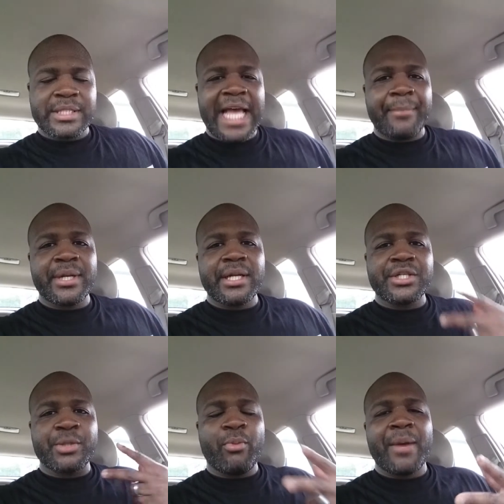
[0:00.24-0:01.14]
What's happening?
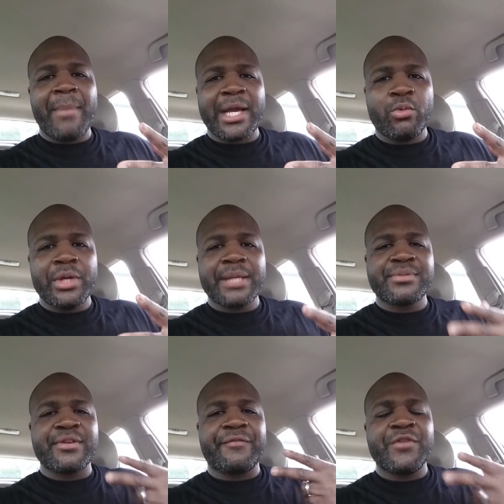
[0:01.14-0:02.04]
This your boy Mike
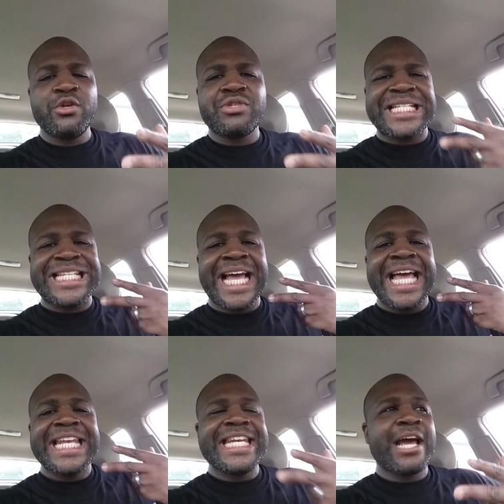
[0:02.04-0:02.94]
Williams,
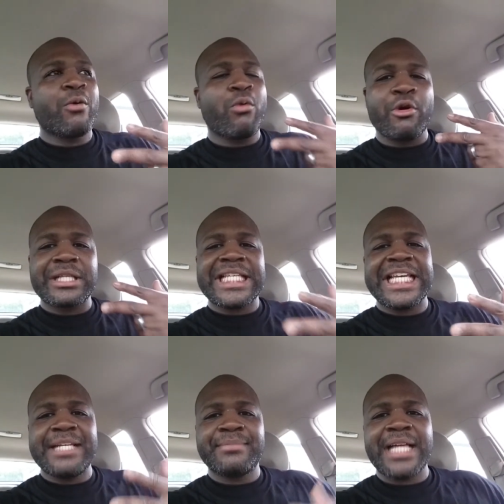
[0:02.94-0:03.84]

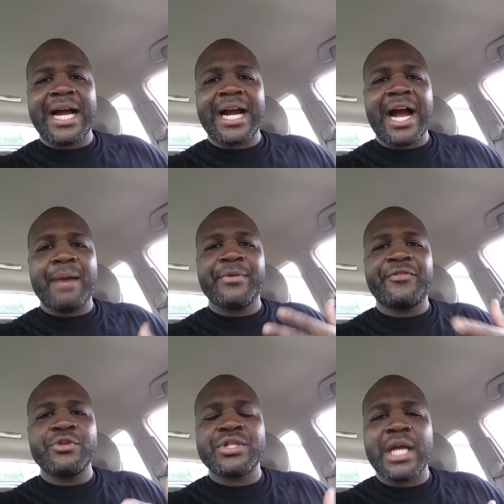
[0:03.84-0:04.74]
diffusionnetworkteam.com,
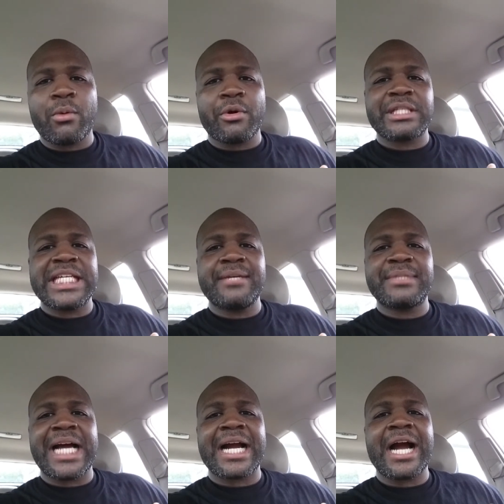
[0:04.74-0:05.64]

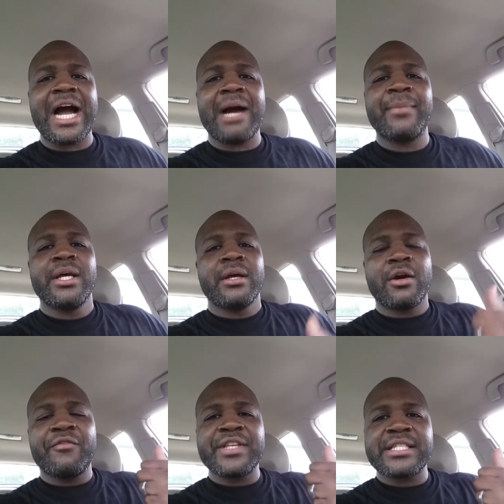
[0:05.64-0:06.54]
diffusionnetworkteam.com.
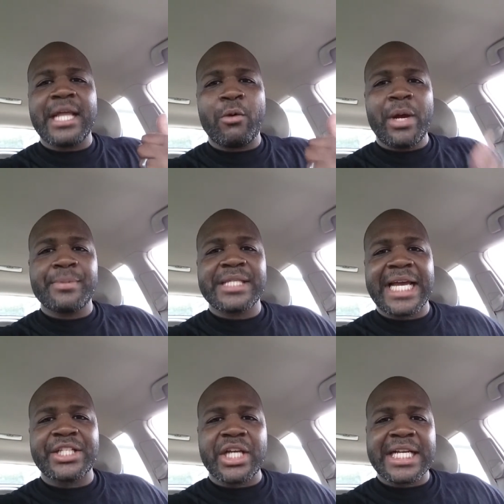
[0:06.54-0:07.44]
Go visit that
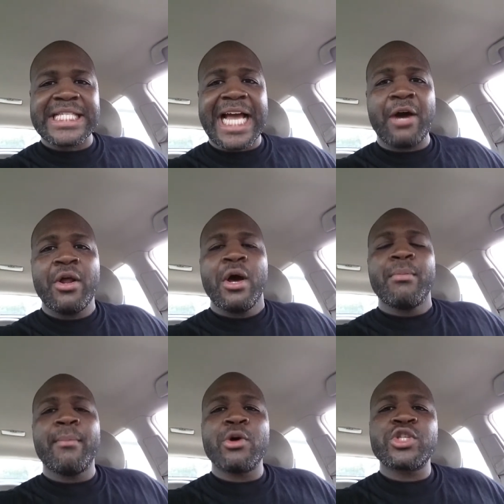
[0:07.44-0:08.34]
website, check us out.
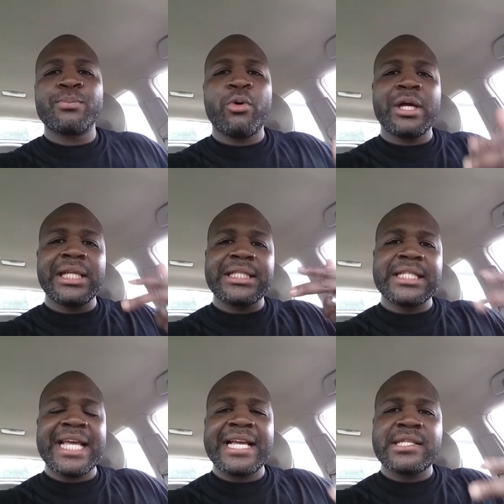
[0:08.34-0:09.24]
But most importantly,
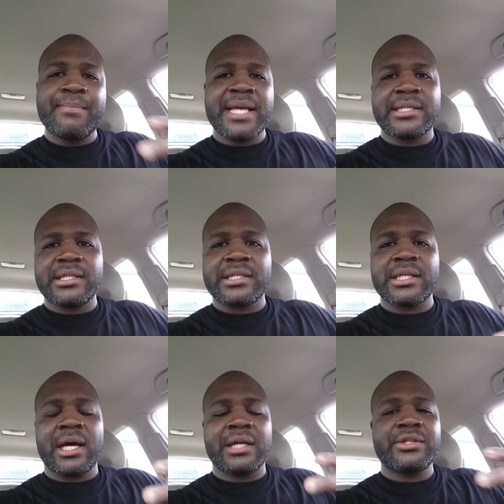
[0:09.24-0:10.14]
today's message
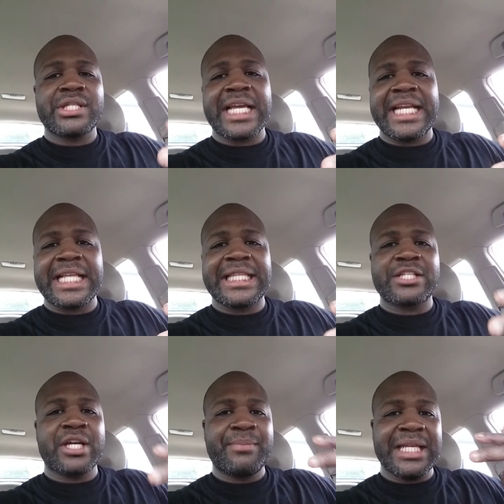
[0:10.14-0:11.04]
is understand that
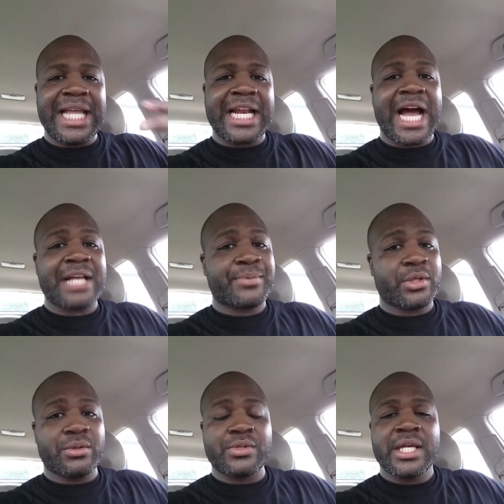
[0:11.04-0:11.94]
there's going to be a lot of
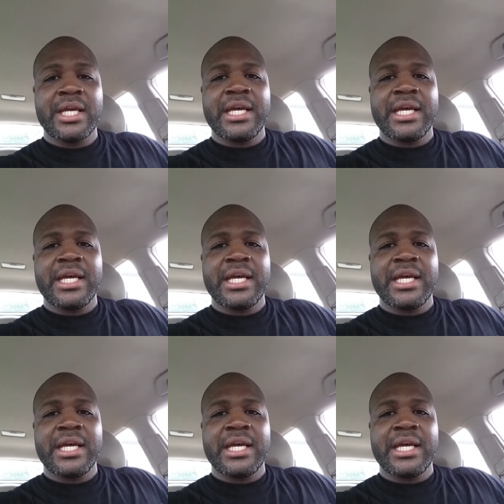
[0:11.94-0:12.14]
obstacles